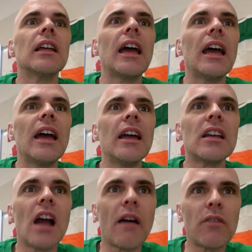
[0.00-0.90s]

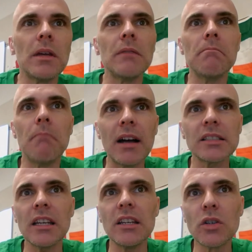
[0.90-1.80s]
And government
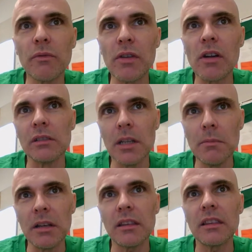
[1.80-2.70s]
must interfere and limit